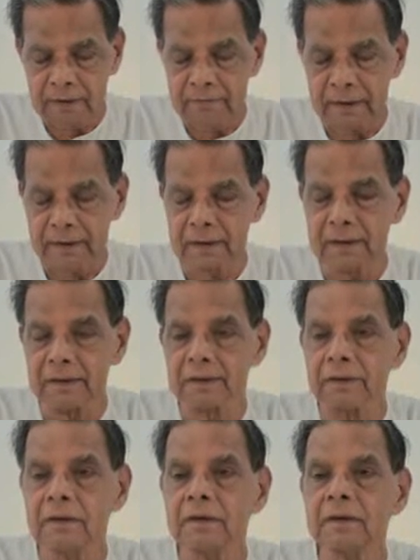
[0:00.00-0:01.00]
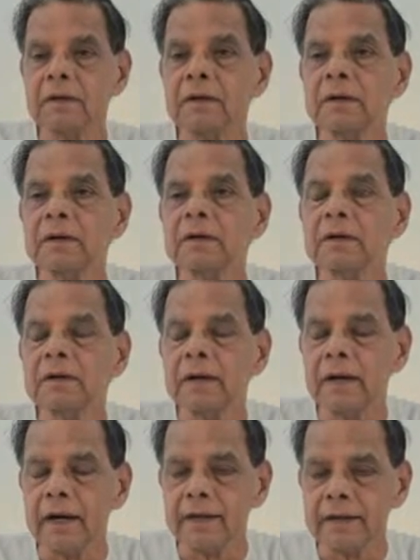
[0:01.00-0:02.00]
But
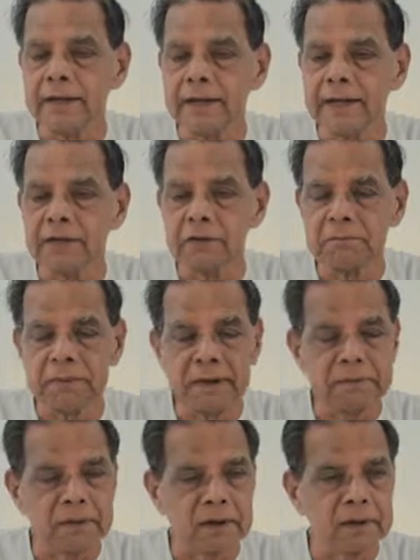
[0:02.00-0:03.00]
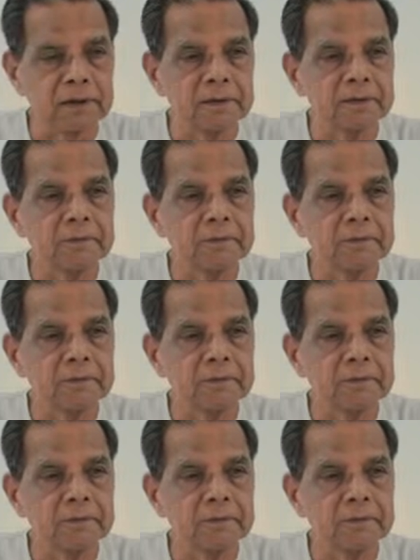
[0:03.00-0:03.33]
in the case of people